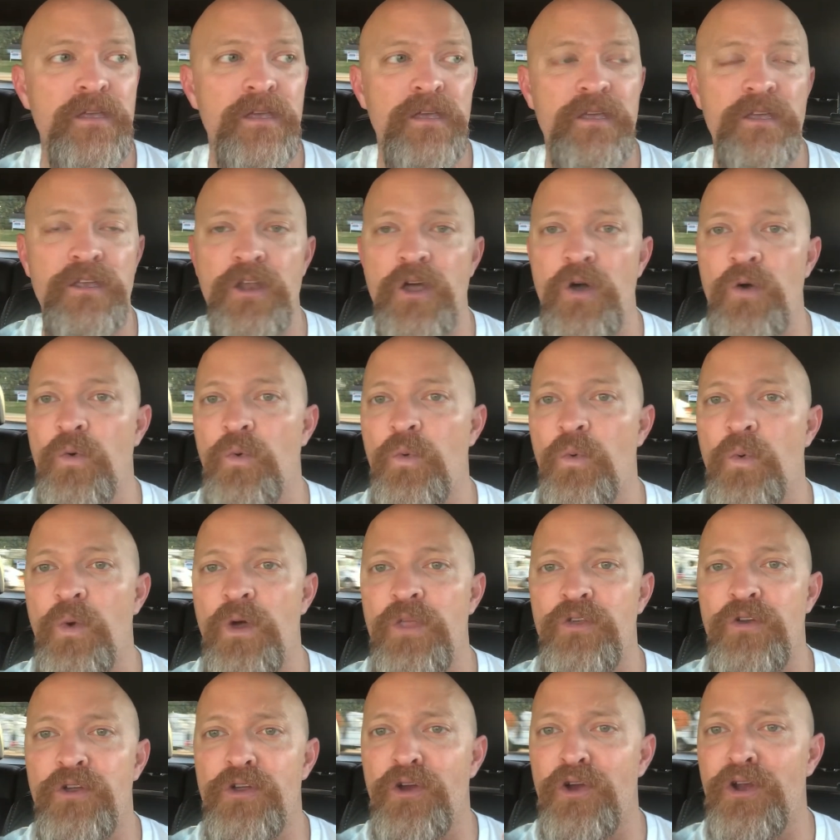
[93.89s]

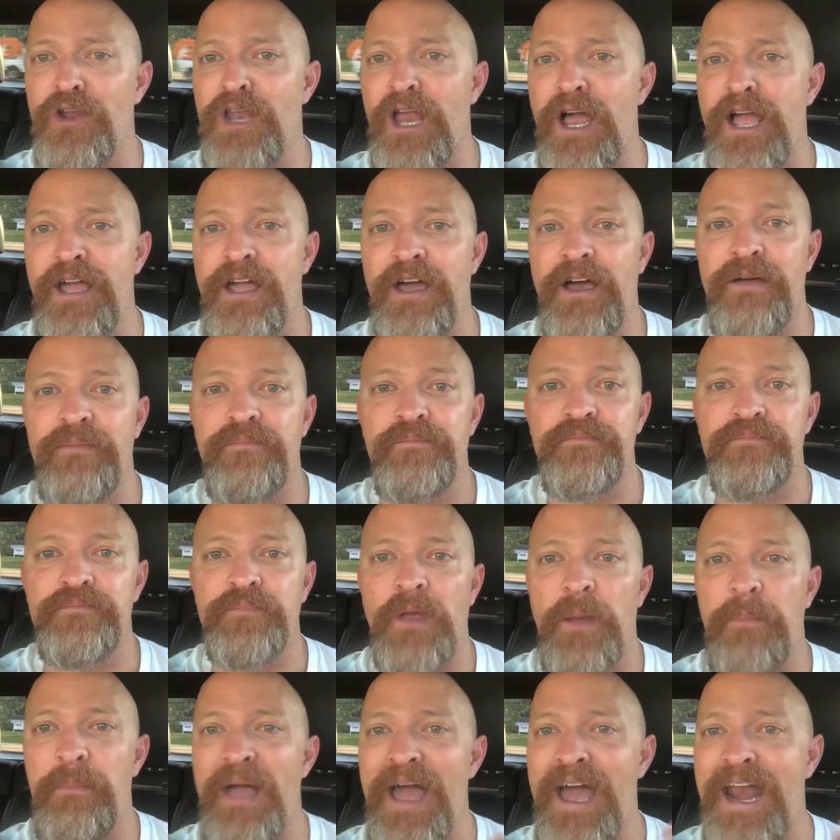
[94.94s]
whether you're in like a
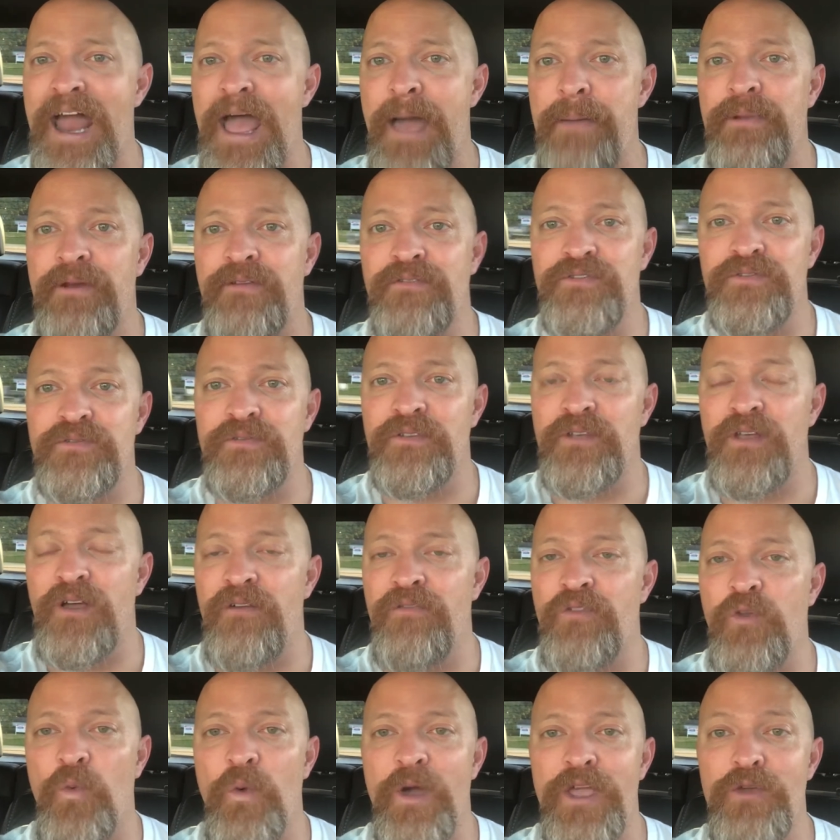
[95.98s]
bad habit
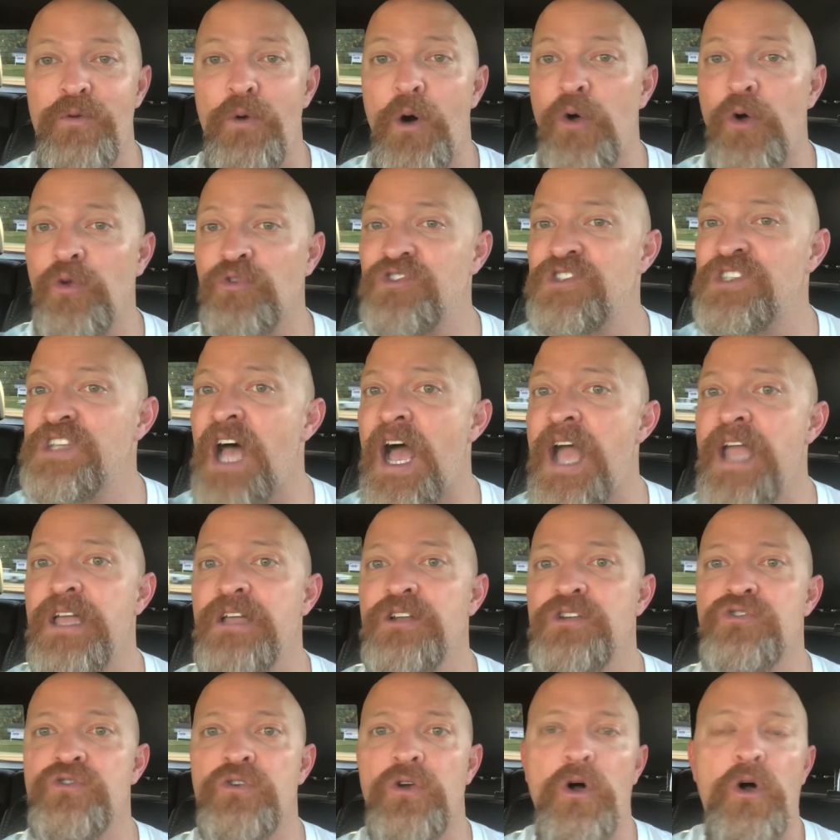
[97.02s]
of the way you hold side
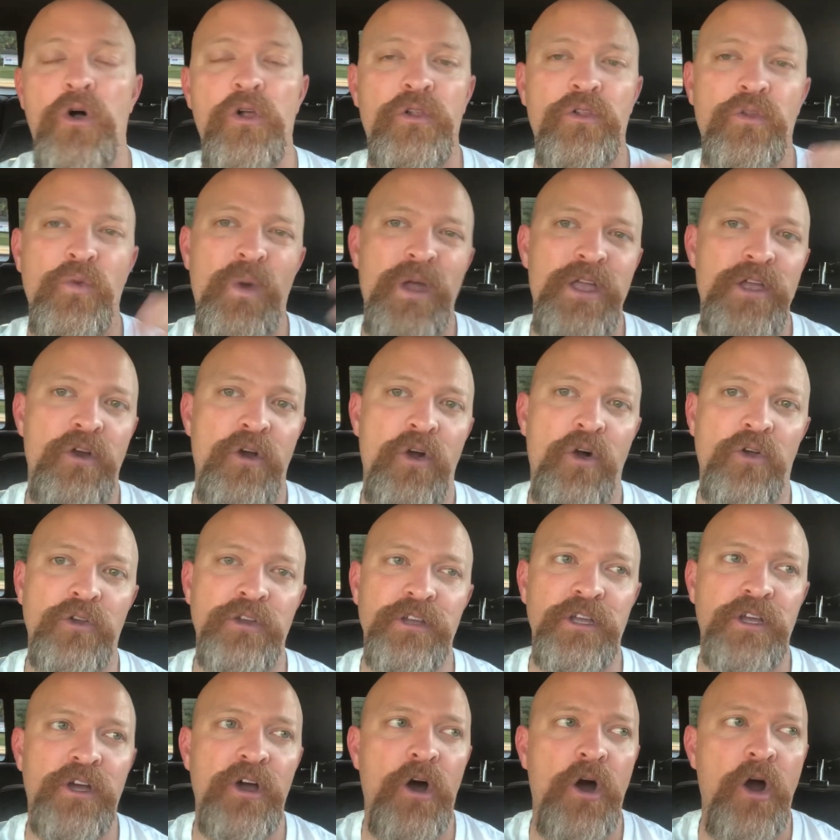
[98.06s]
control or the way you're
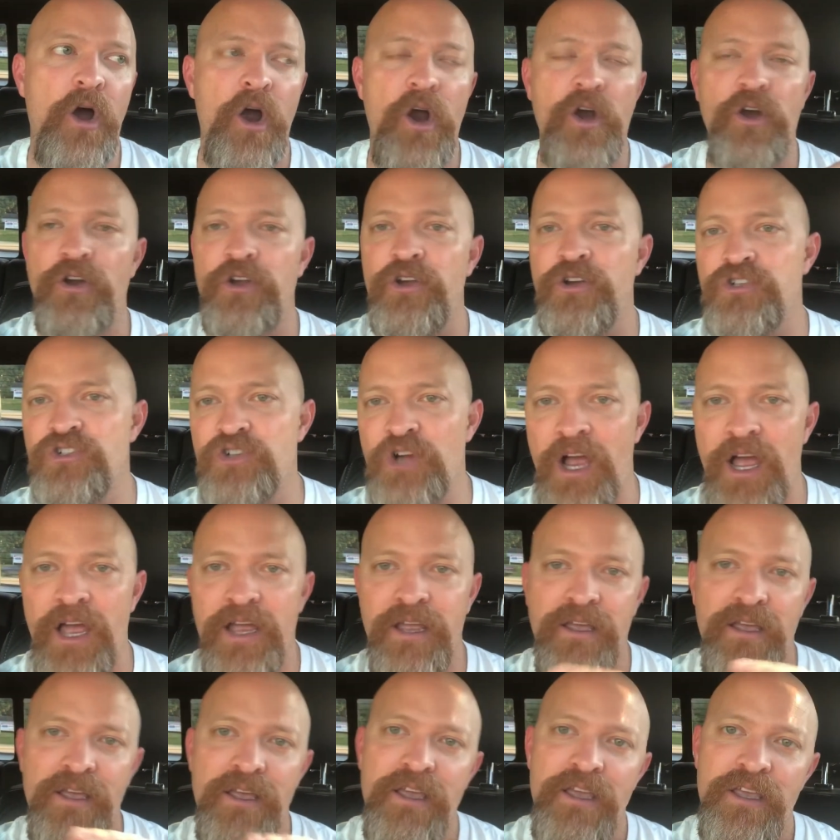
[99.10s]
holding guard, or you're trying,
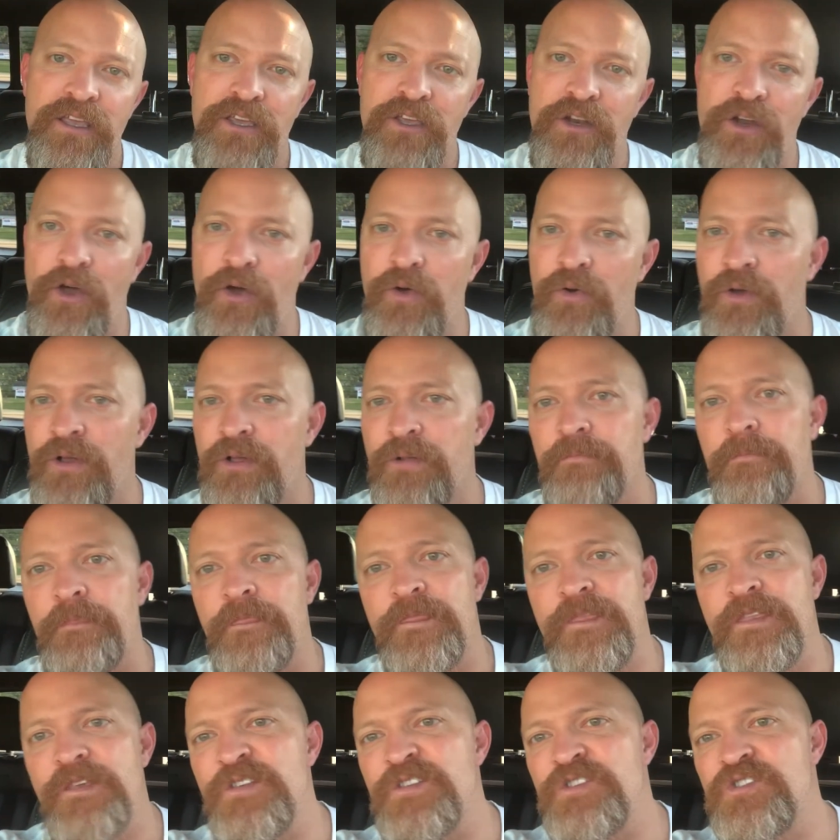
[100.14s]

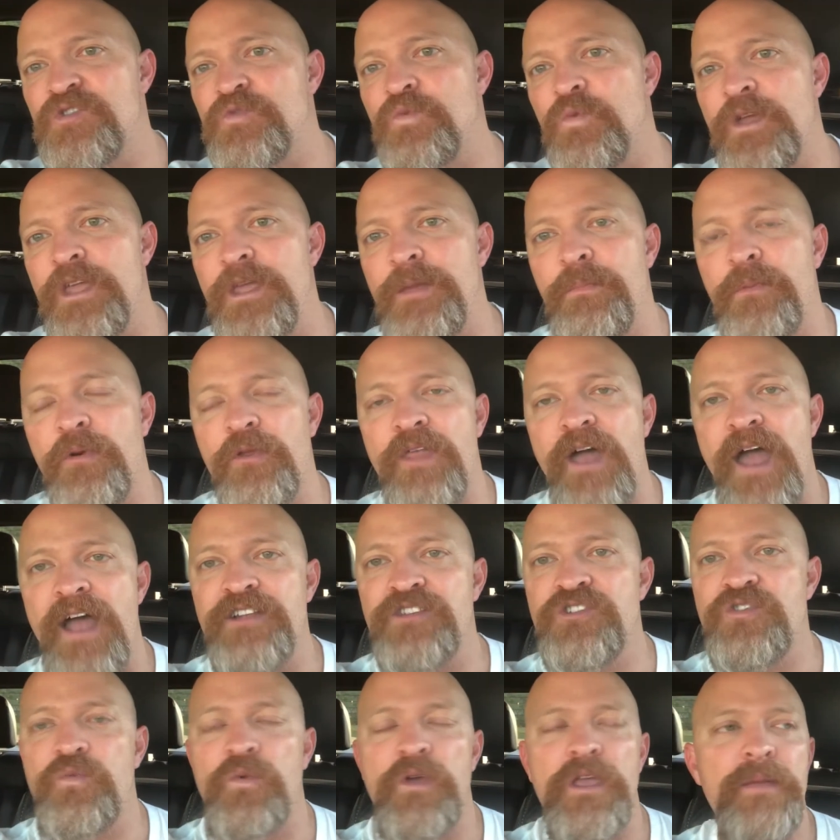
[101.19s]
this sweep or that
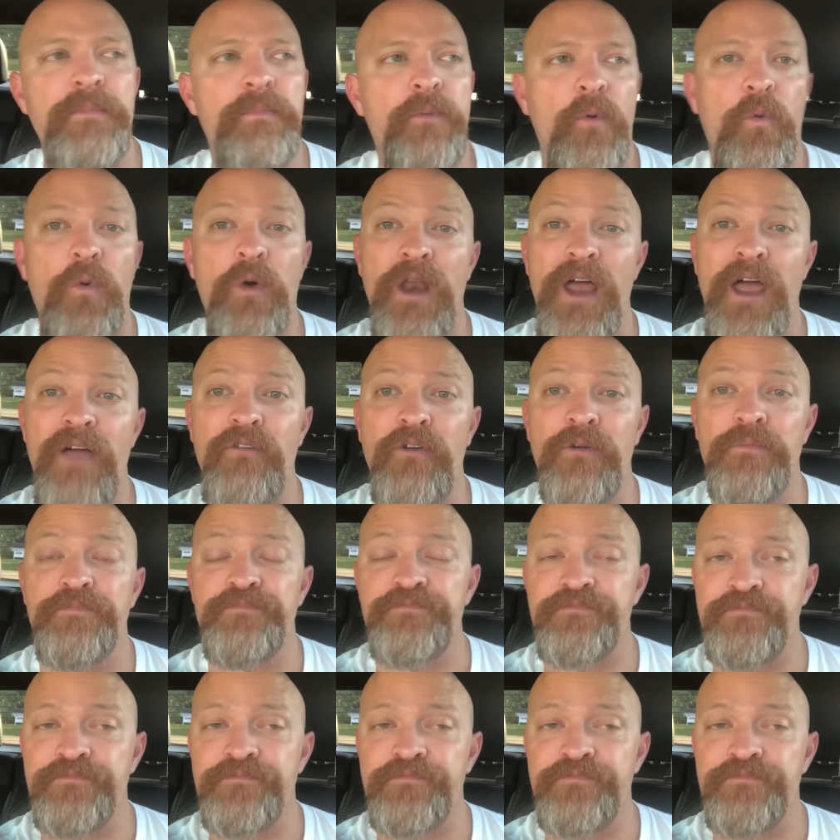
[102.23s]
sweep or whatever.